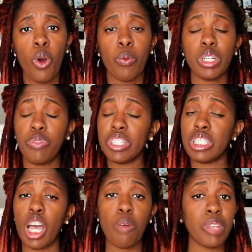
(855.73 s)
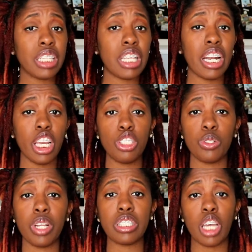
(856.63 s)
which for some that's not an issue
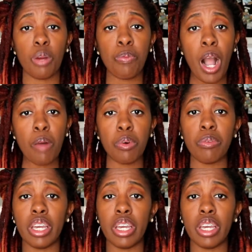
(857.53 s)
that's not a problem